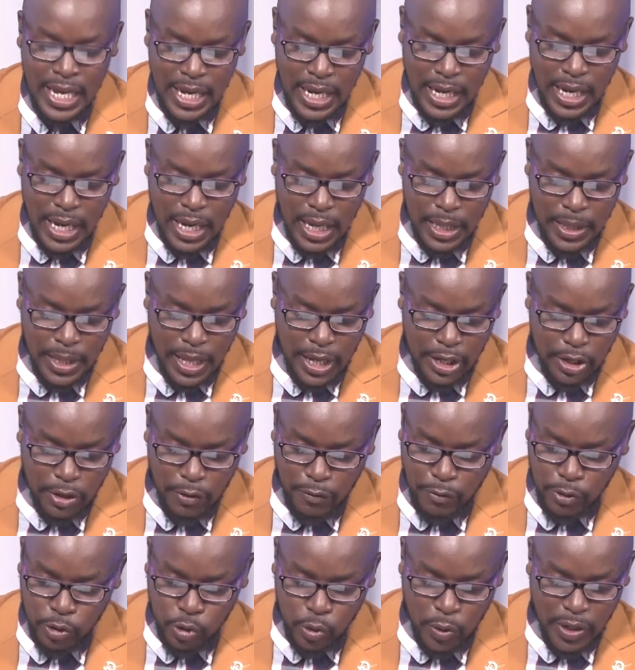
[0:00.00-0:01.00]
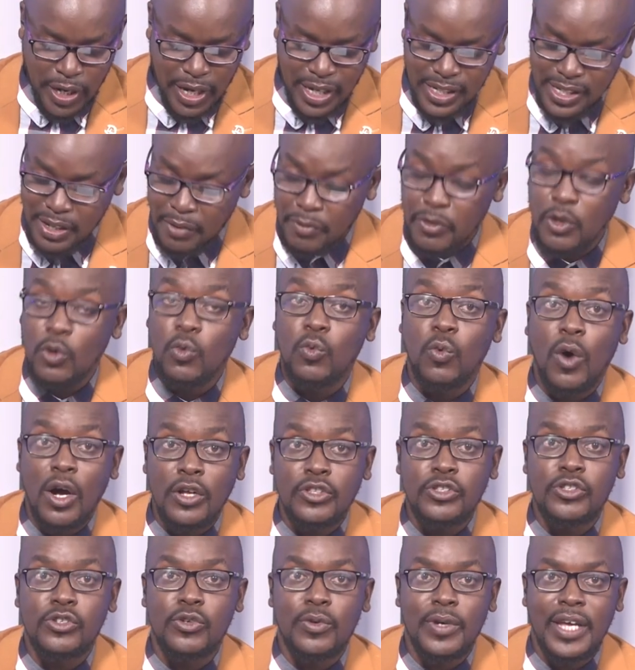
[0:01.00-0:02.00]
Thank you for joining us. If you
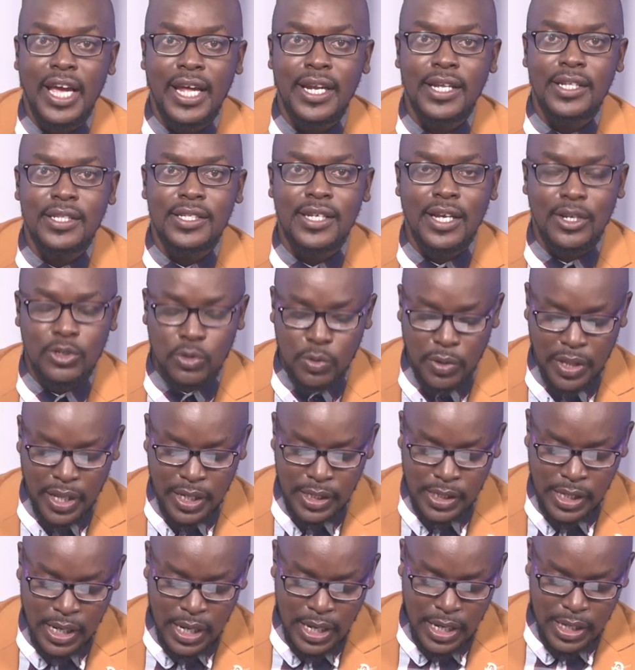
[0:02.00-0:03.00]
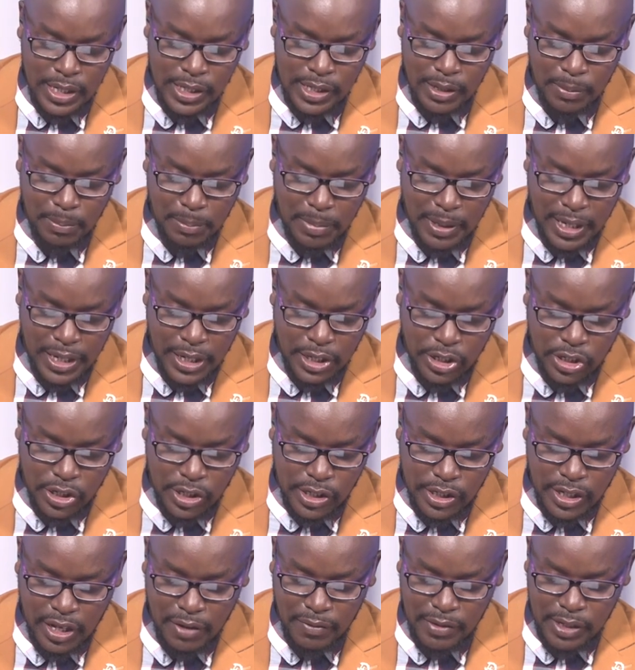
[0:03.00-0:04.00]
want to get in touch with us, simply
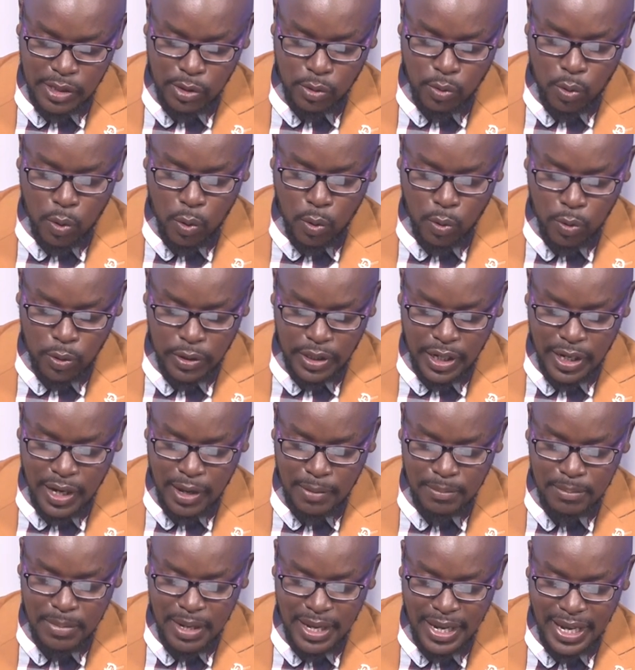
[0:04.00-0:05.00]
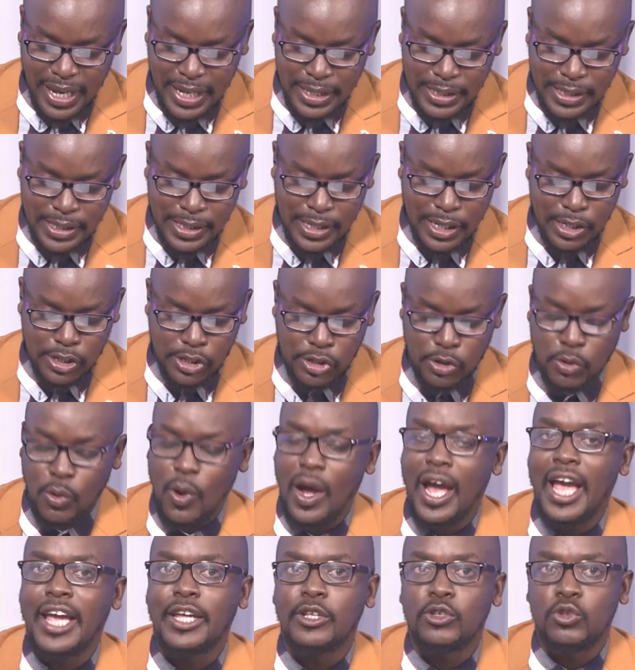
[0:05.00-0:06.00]
just give us a call. The number is
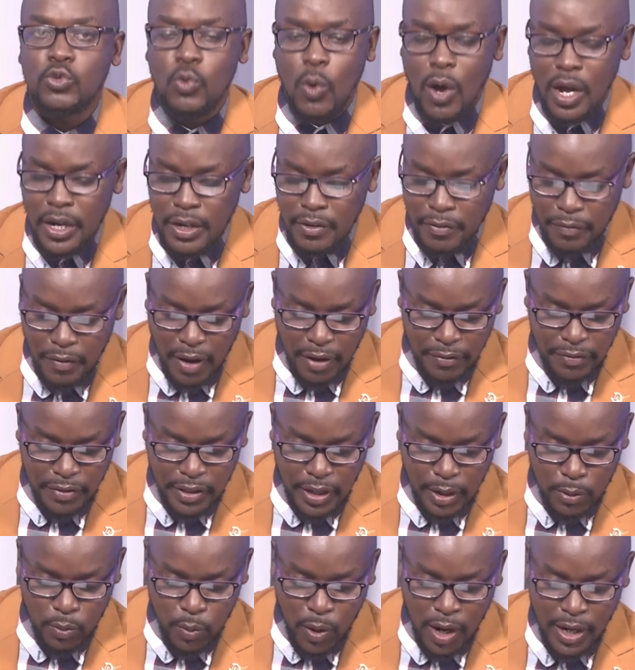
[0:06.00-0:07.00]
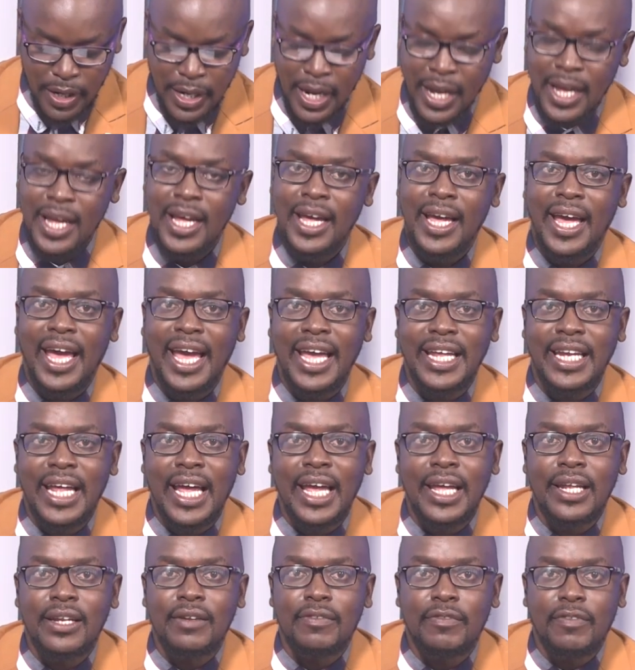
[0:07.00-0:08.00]

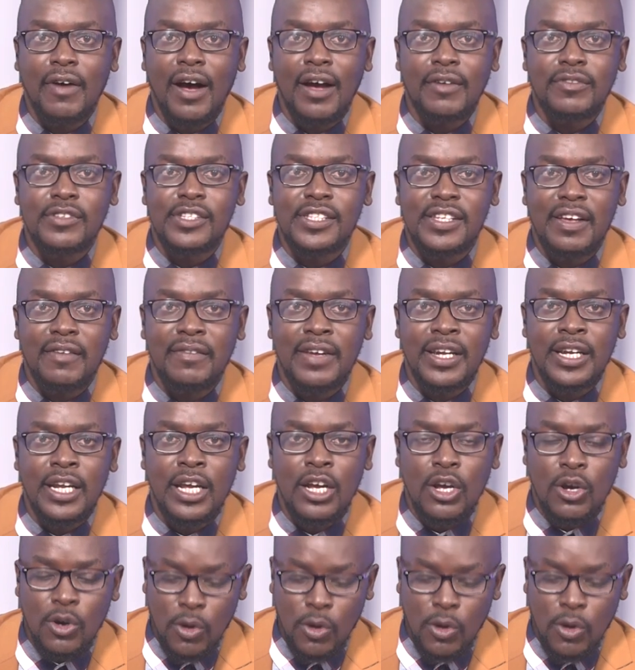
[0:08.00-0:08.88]
081-531-8857.